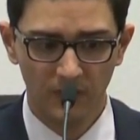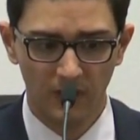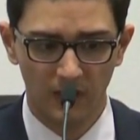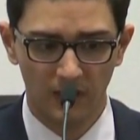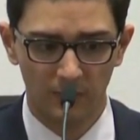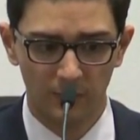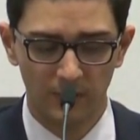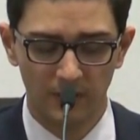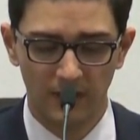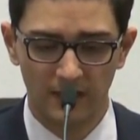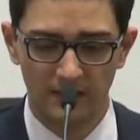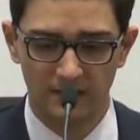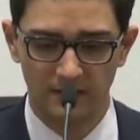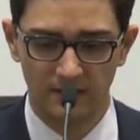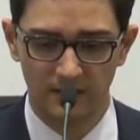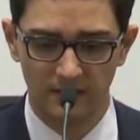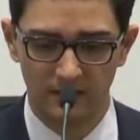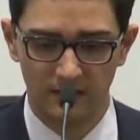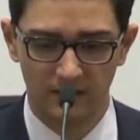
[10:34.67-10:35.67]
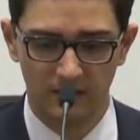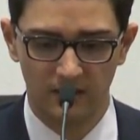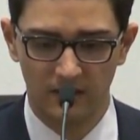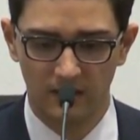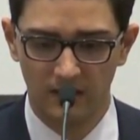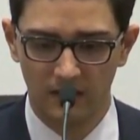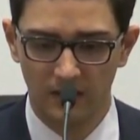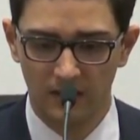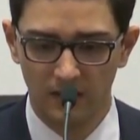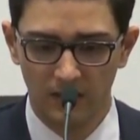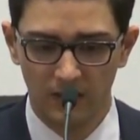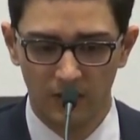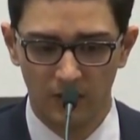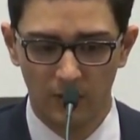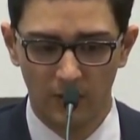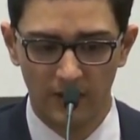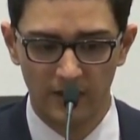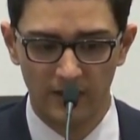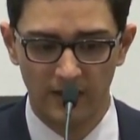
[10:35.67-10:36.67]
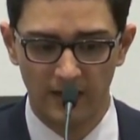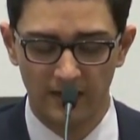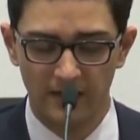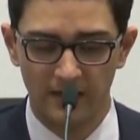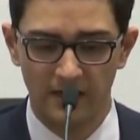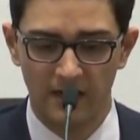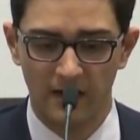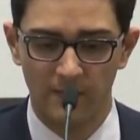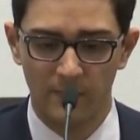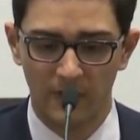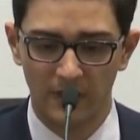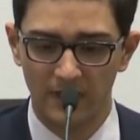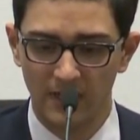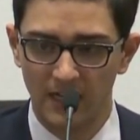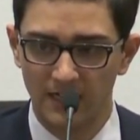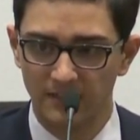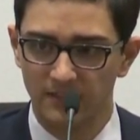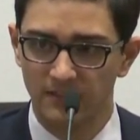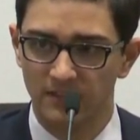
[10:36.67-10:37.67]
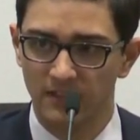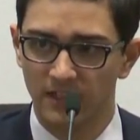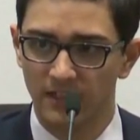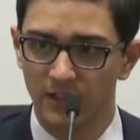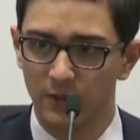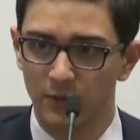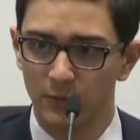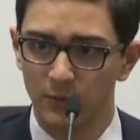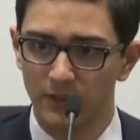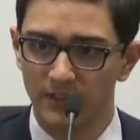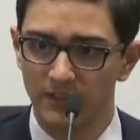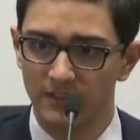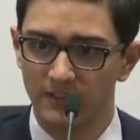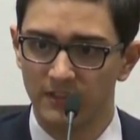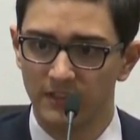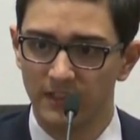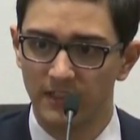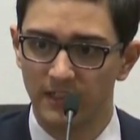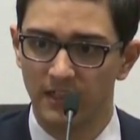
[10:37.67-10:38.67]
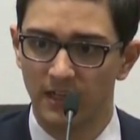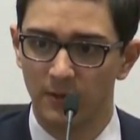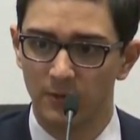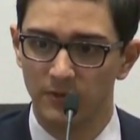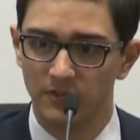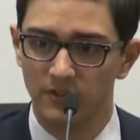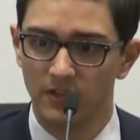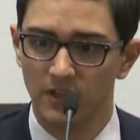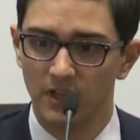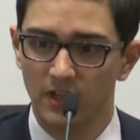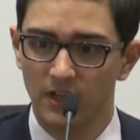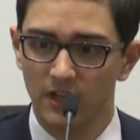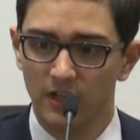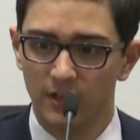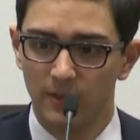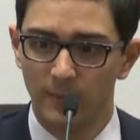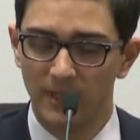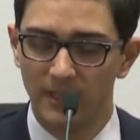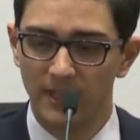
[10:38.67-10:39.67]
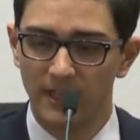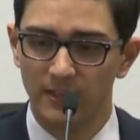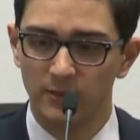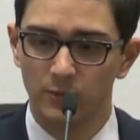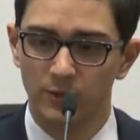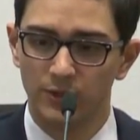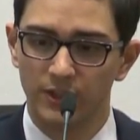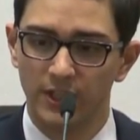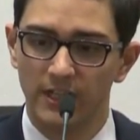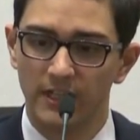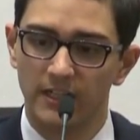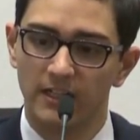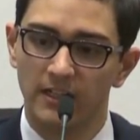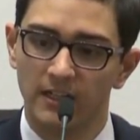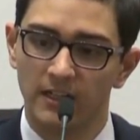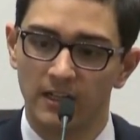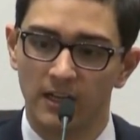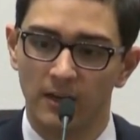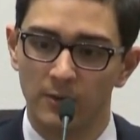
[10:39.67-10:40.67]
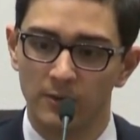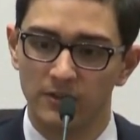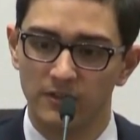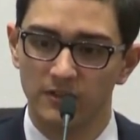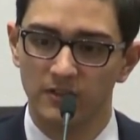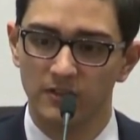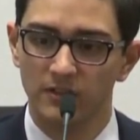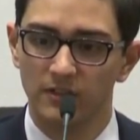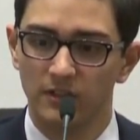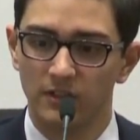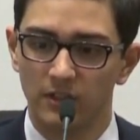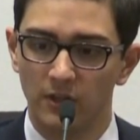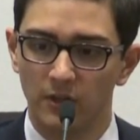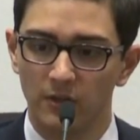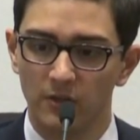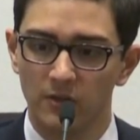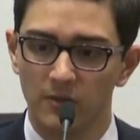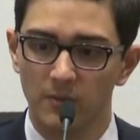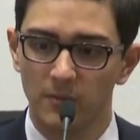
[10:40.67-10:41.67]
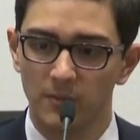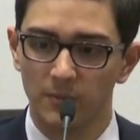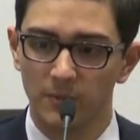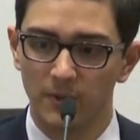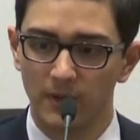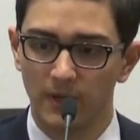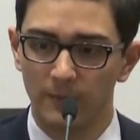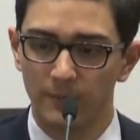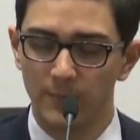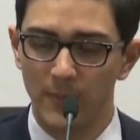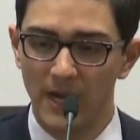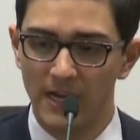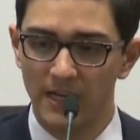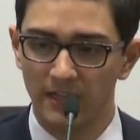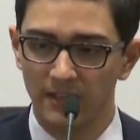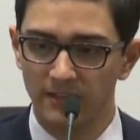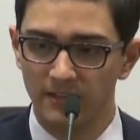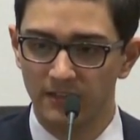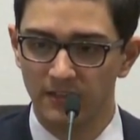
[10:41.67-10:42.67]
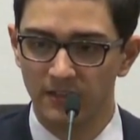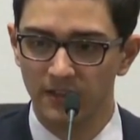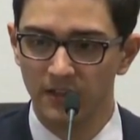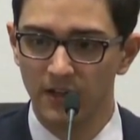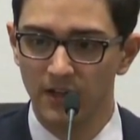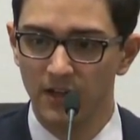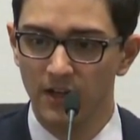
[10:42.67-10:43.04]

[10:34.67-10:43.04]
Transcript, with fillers: I realized that, you know, I didn't have my glasses, and I couldn't really see, and I was, you know, my legs were shaking, and I was, you know, panicked, and